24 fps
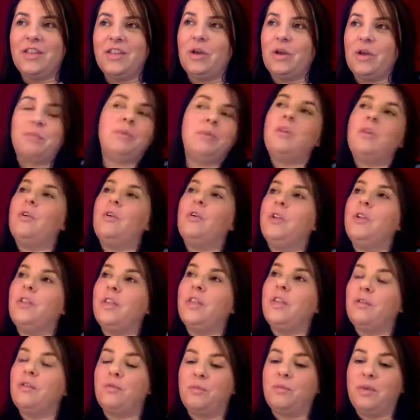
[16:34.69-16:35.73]
I suppose the only
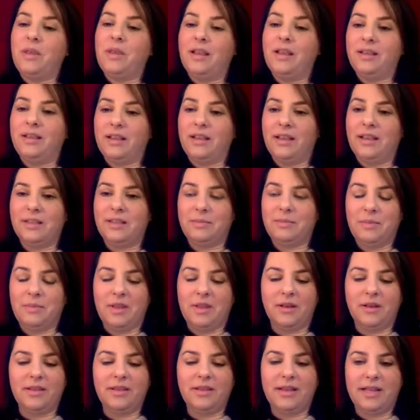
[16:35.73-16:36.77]
thing for me is that
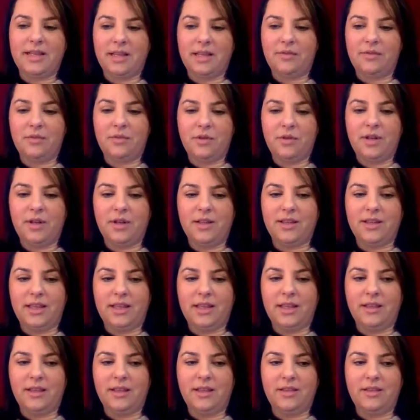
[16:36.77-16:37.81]
because ClickFunnels
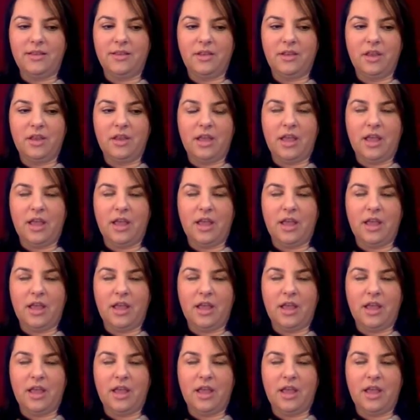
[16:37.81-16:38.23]
is